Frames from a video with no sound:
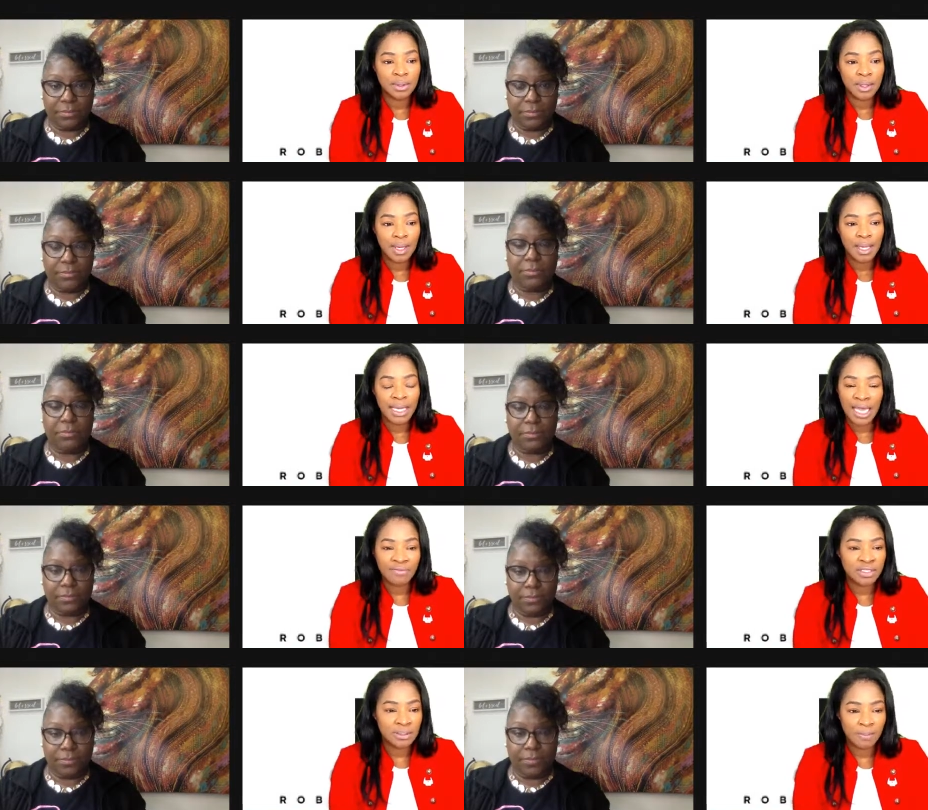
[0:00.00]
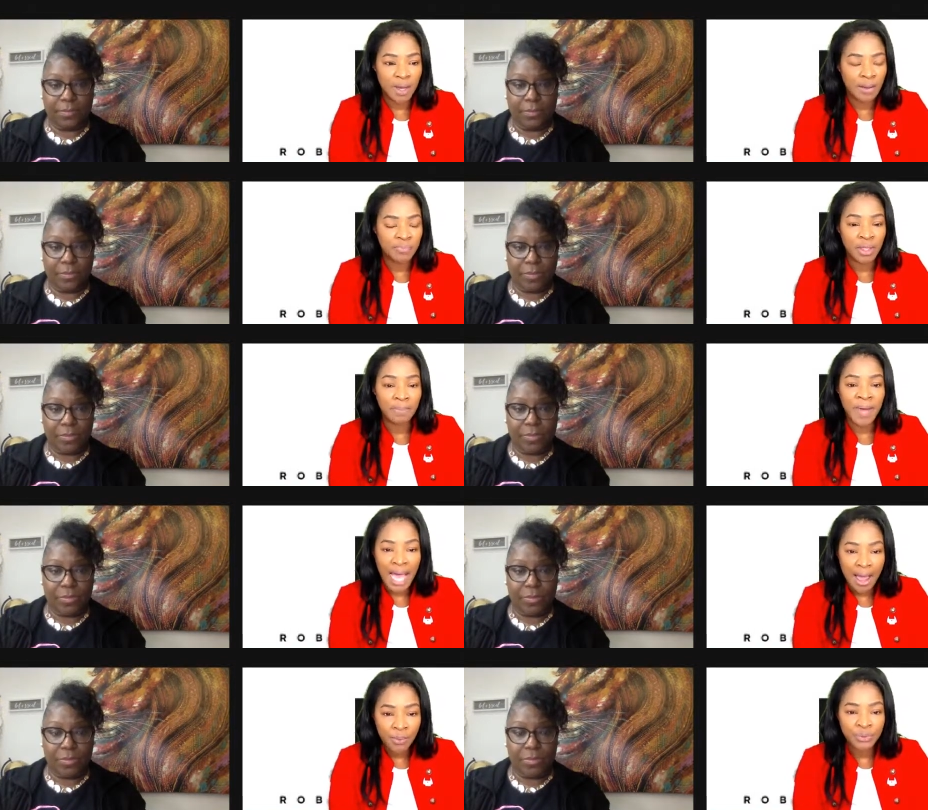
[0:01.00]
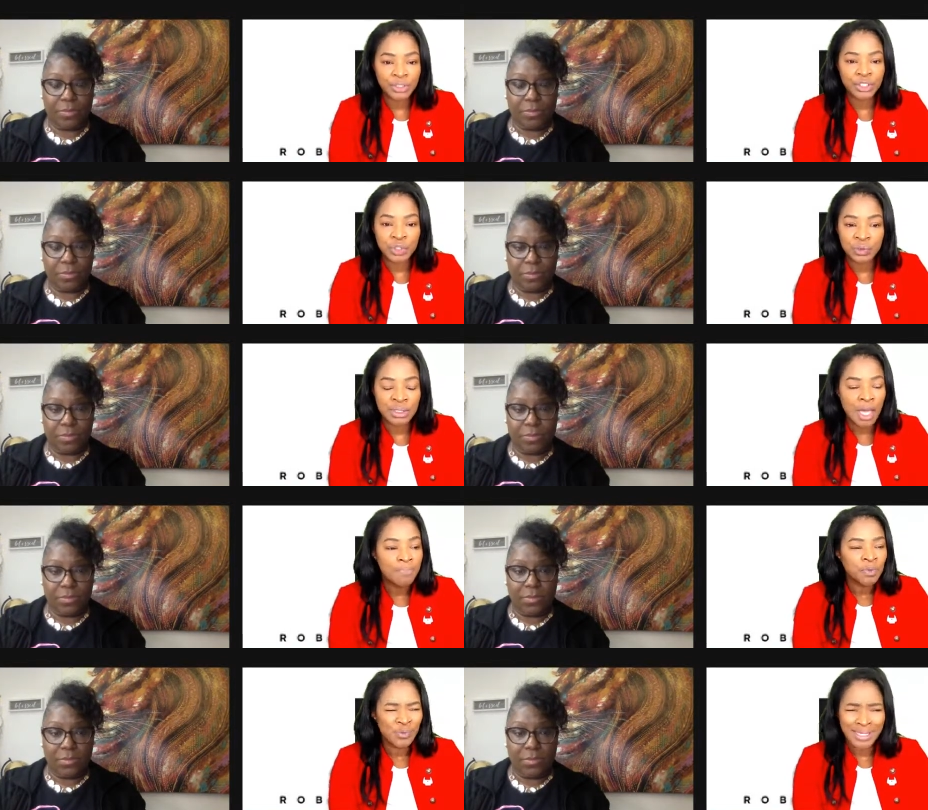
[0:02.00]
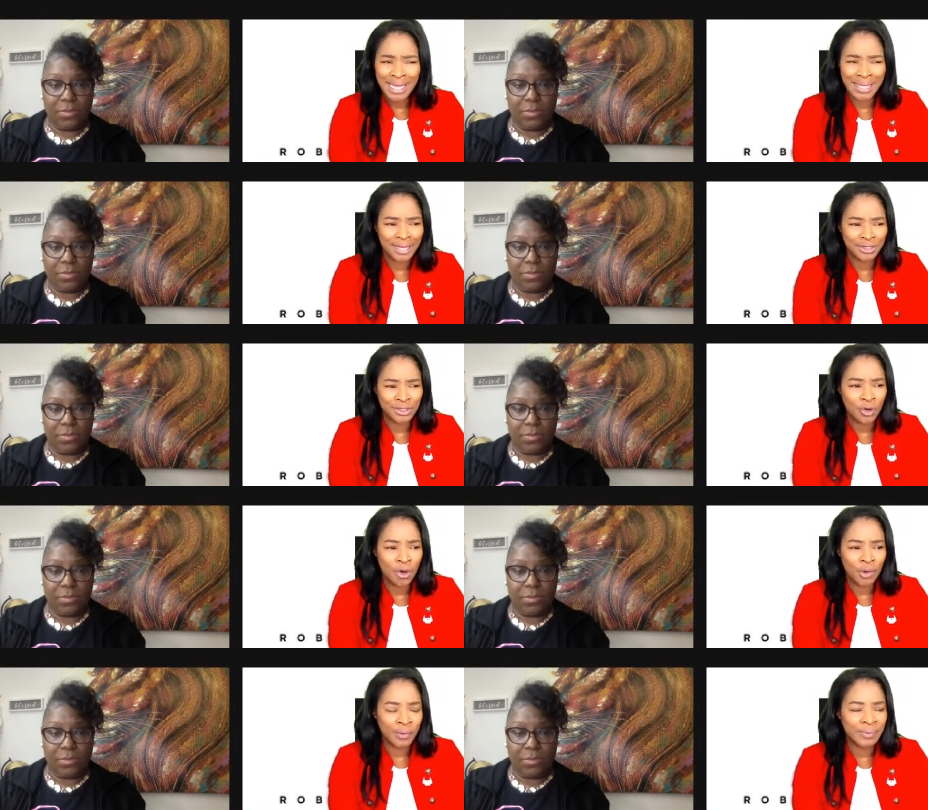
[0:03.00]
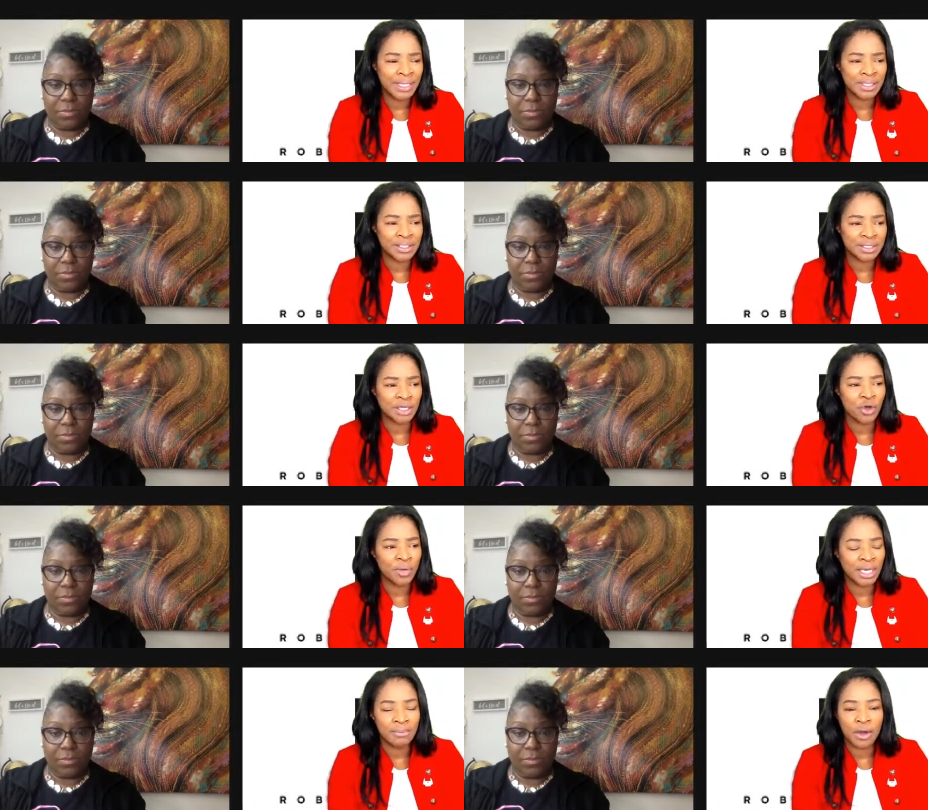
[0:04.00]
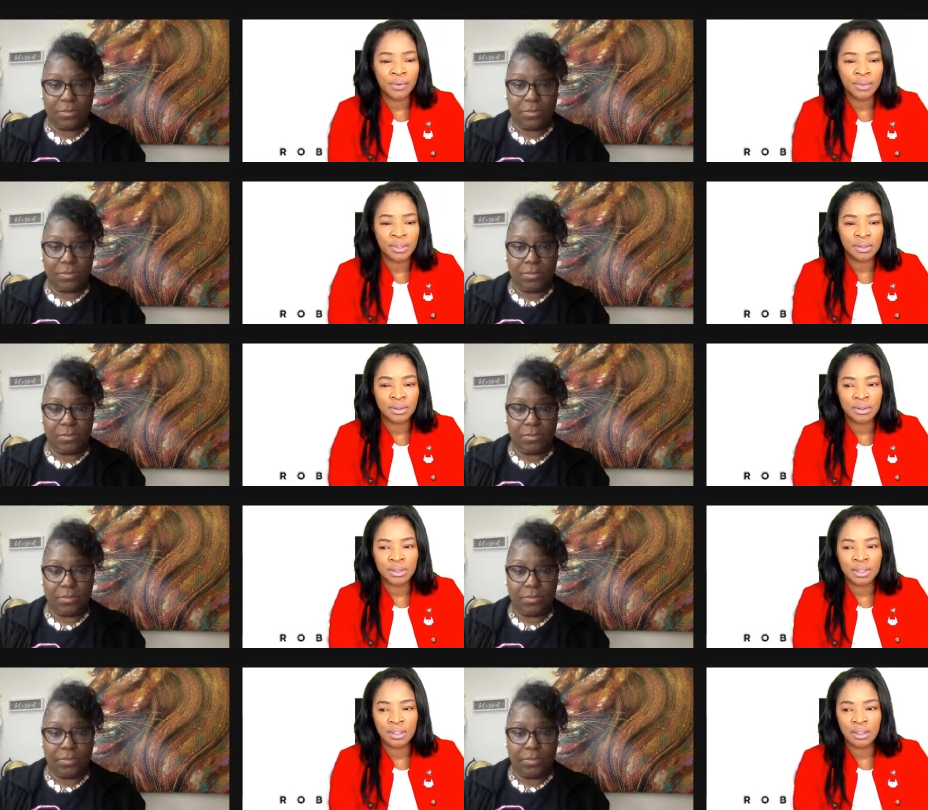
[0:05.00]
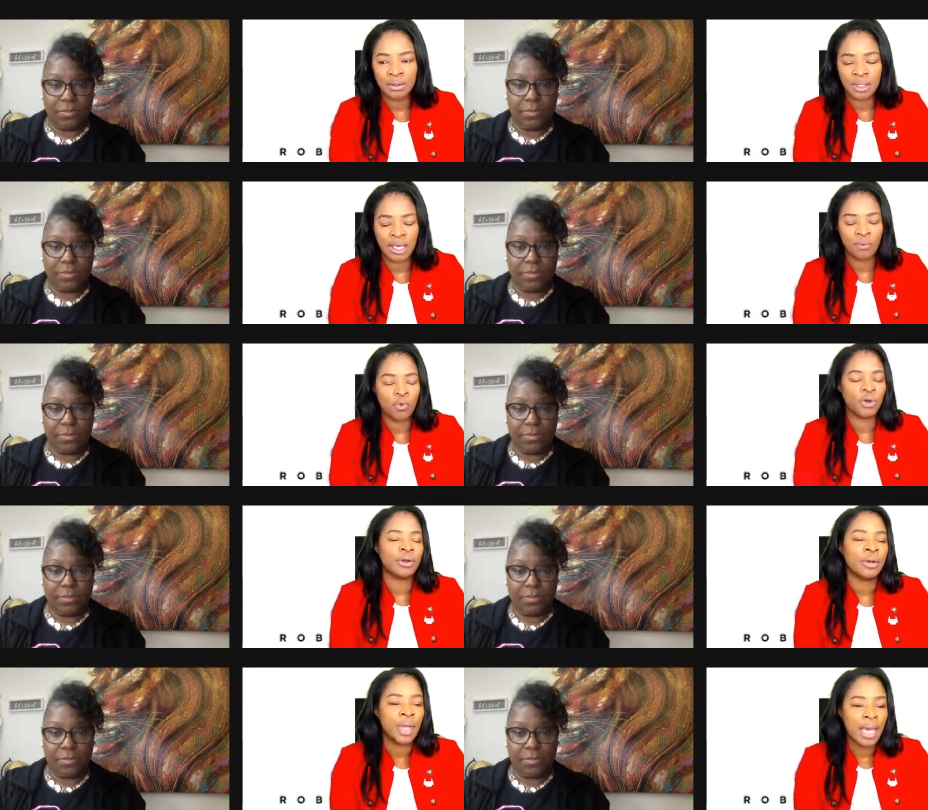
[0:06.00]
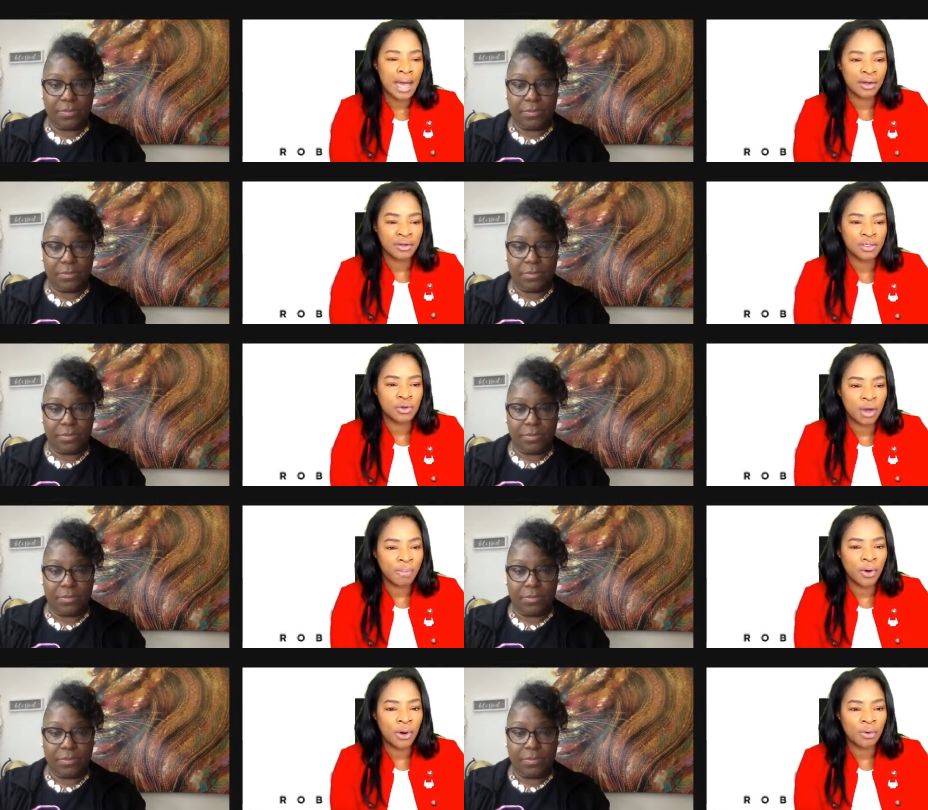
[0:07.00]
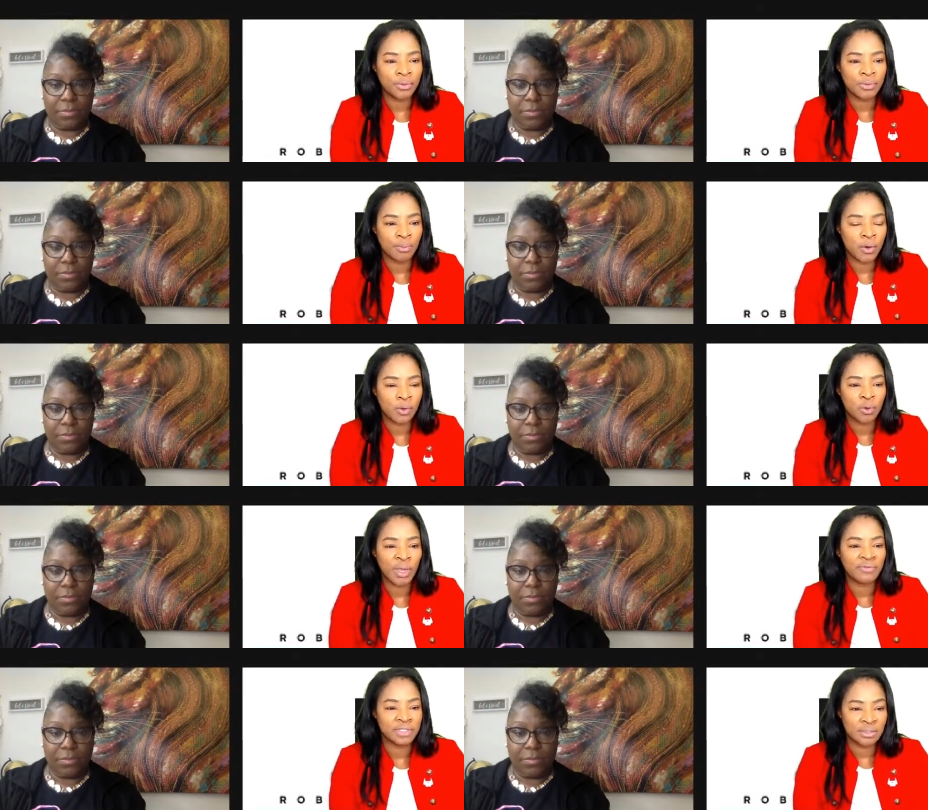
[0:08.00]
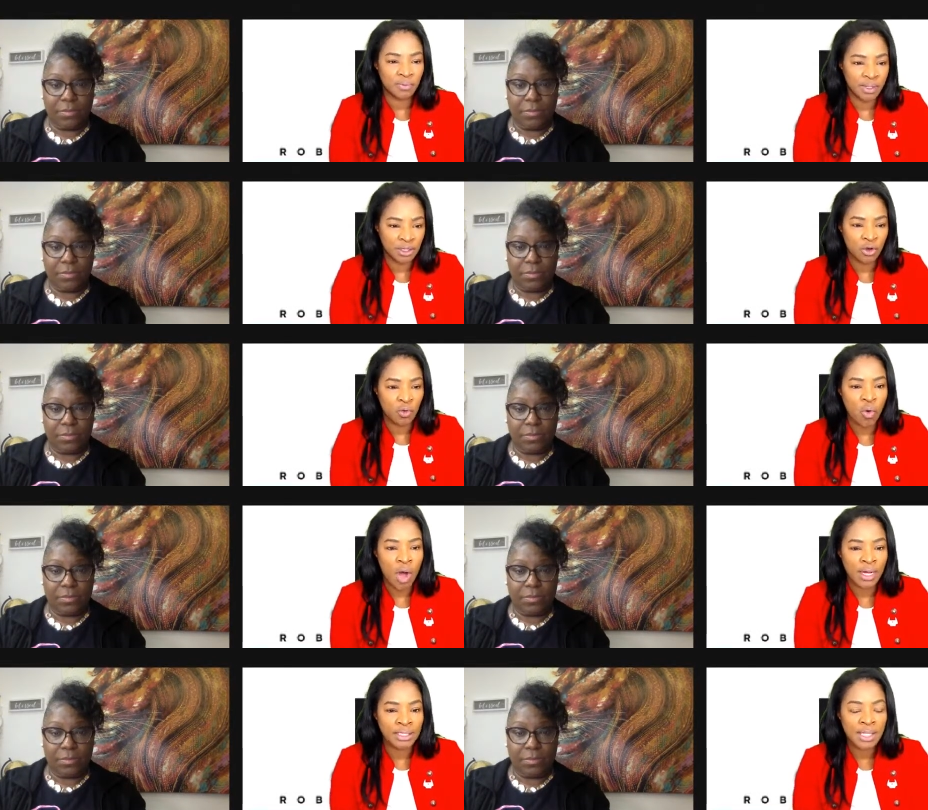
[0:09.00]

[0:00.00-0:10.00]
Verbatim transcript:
Speaker 1: Mm-hmm. He gave us a, um, a, the power to choose we're not like a dog where we're going to just go keep going to to get water out of the dog bowl bowl or wait for someone to go walk us.